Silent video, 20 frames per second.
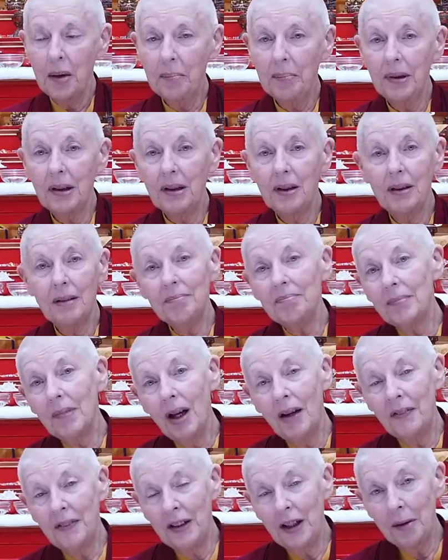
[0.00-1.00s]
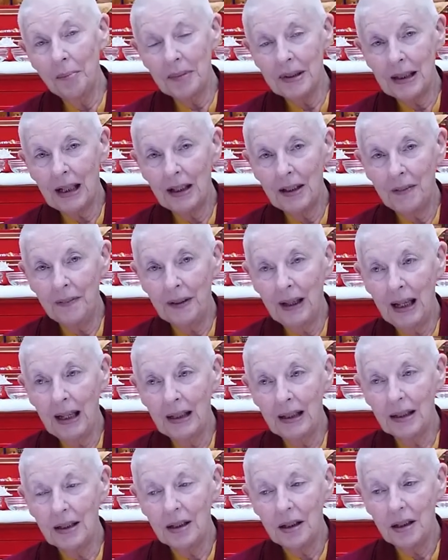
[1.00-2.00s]
But on the upside of
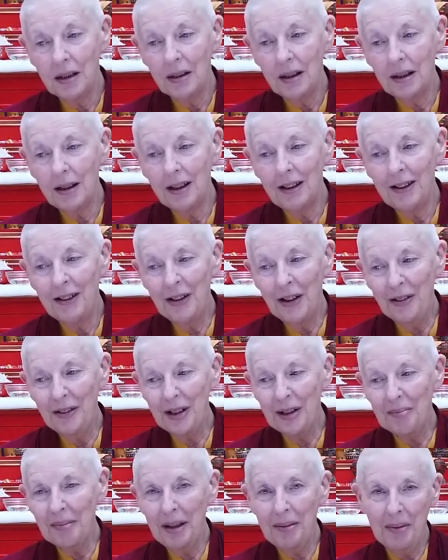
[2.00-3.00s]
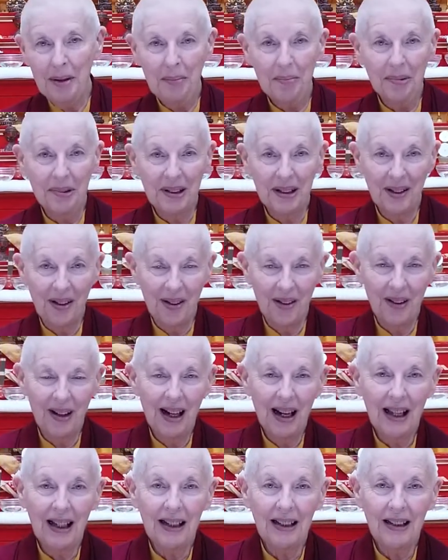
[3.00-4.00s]
that, it's made me put it
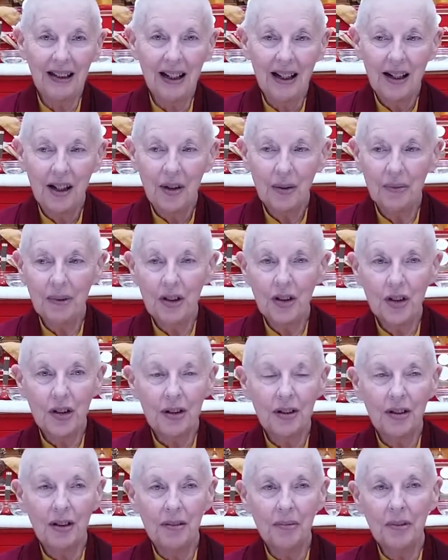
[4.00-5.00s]
online, which